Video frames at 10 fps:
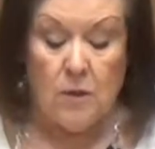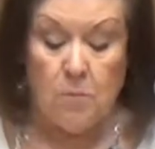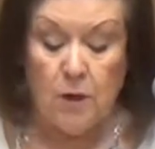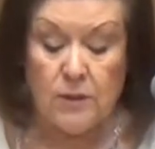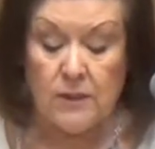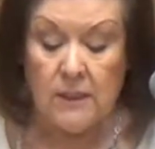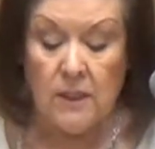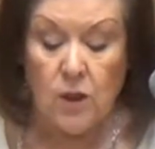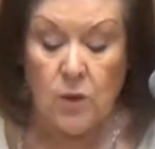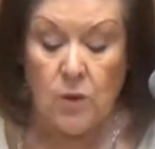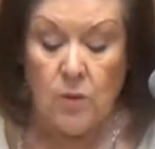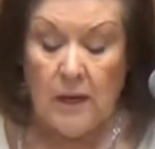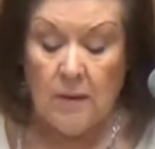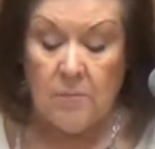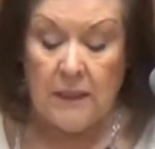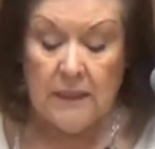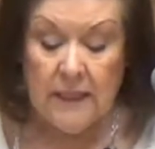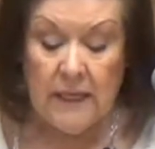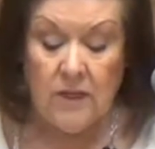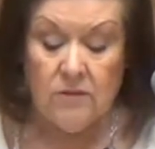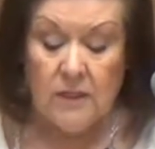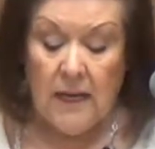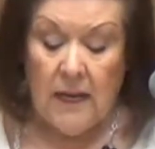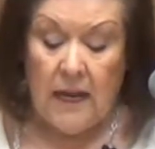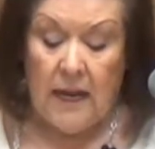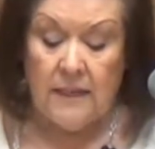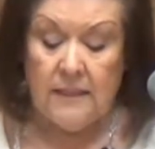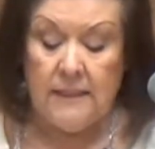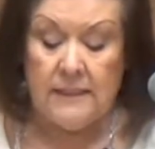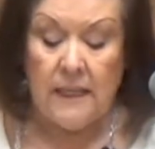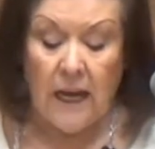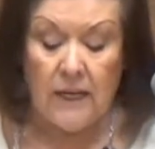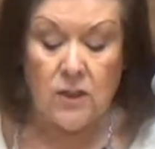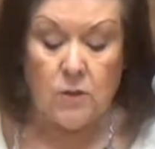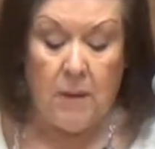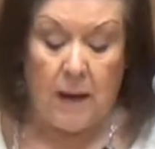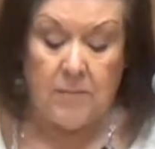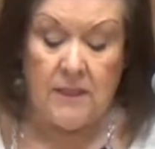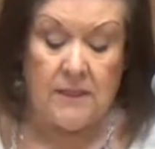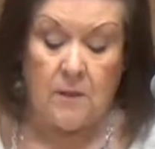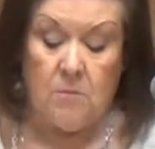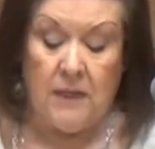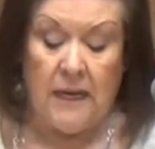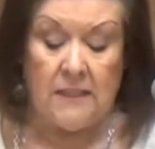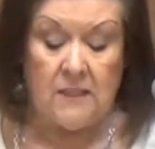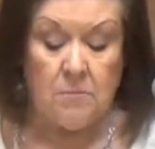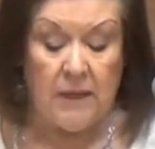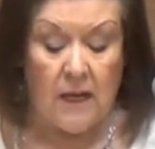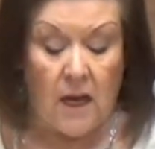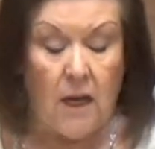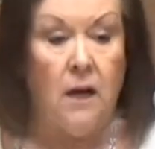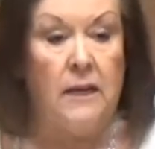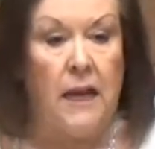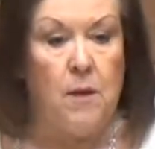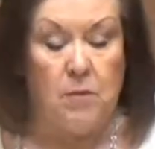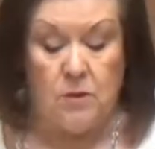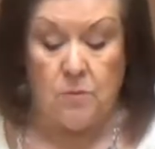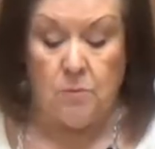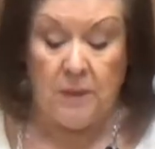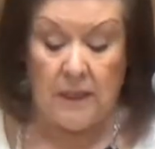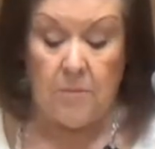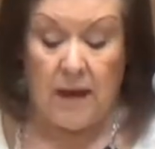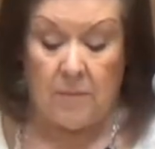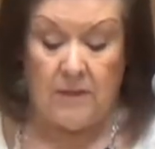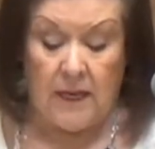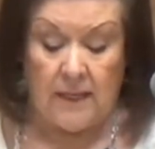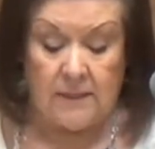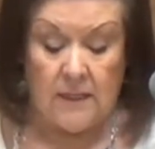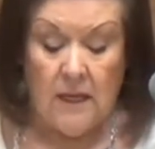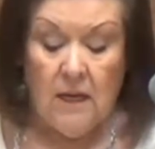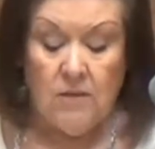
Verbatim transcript: The person who believes and desires baptism but has been unable to be baptized.